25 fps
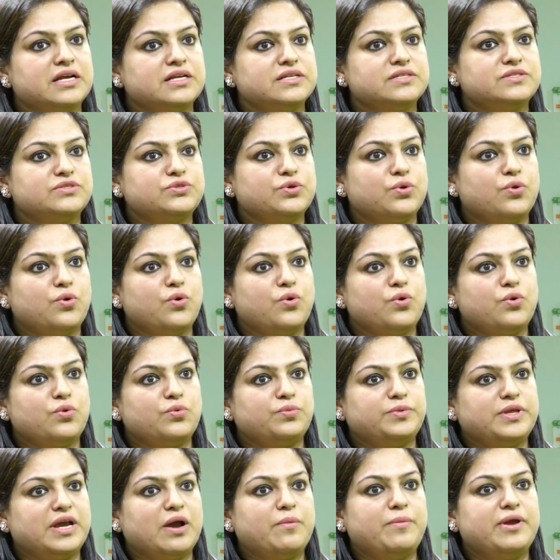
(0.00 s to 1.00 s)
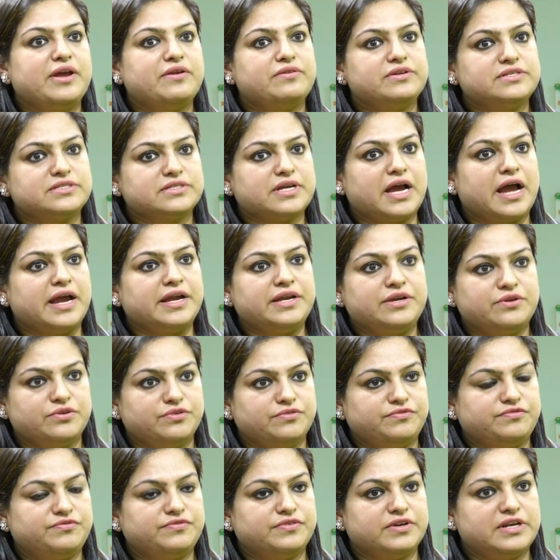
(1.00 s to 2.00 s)
So there are various kind
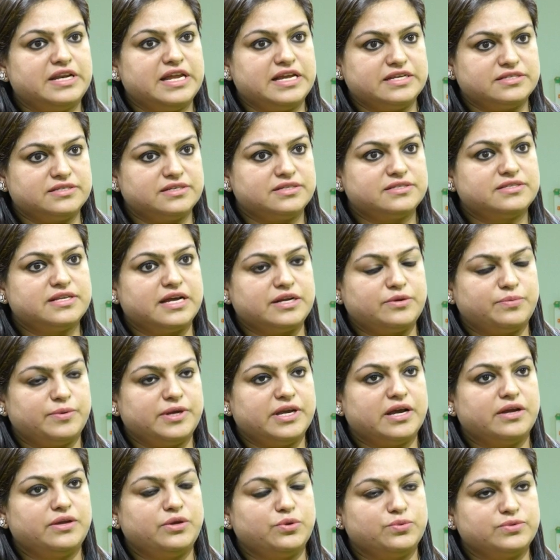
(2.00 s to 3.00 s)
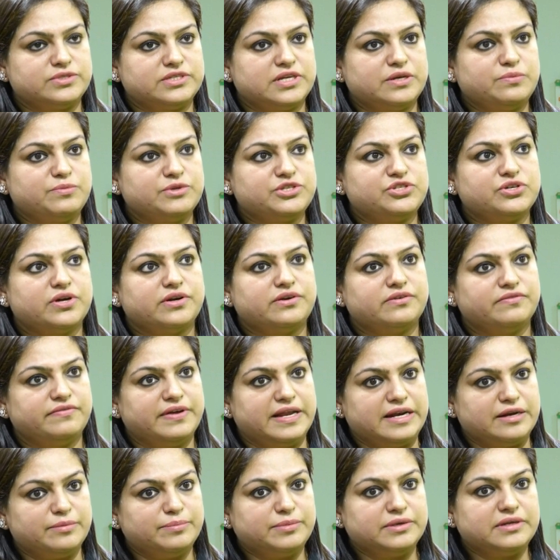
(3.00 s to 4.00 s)
of lasers that we are using which are
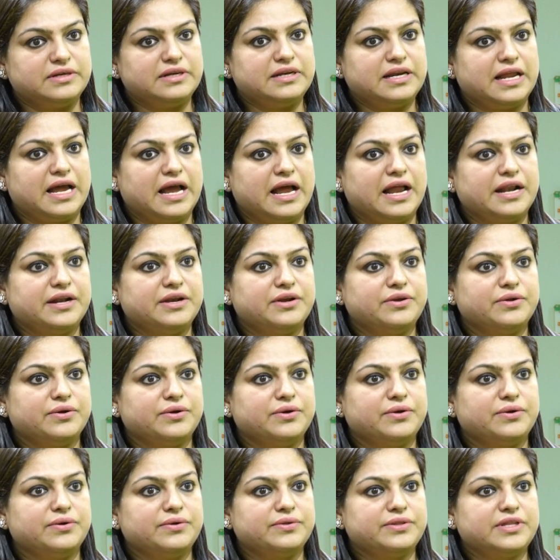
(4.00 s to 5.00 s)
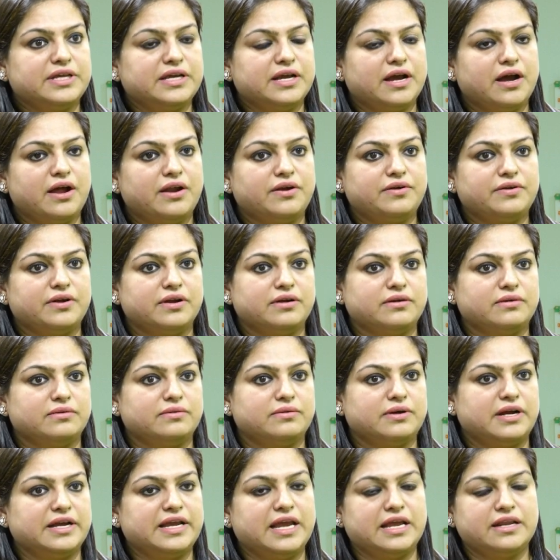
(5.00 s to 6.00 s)
available, and they
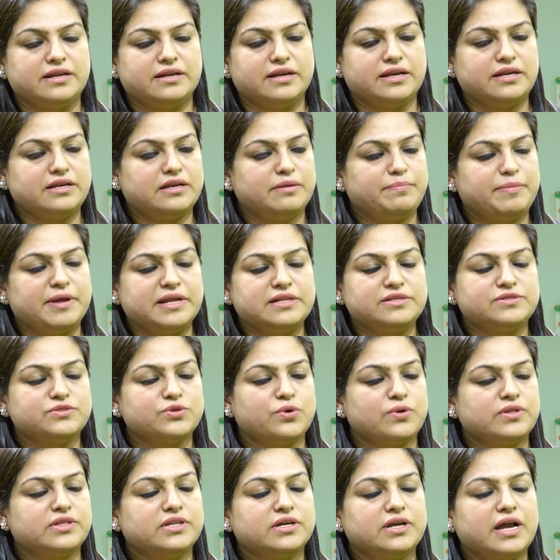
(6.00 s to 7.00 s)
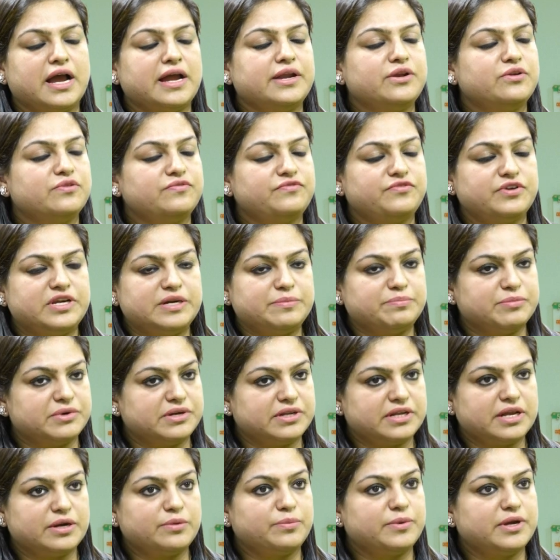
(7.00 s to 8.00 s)
are again, it depends on the kind of
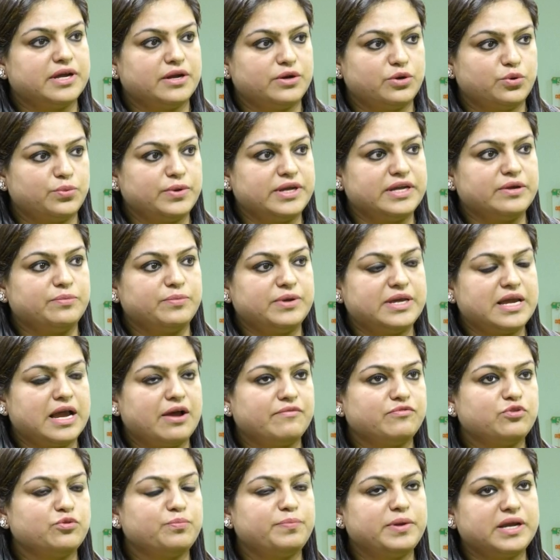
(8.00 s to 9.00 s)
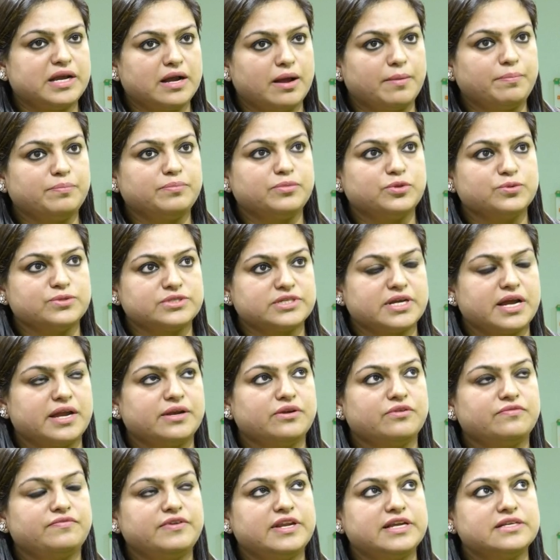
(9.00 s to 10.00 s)
treatment that we are doing. We have to pick up those
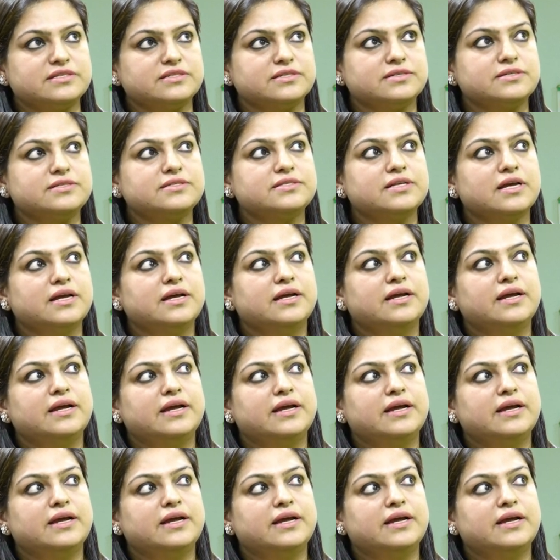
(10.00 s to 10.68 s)
kind of lasers.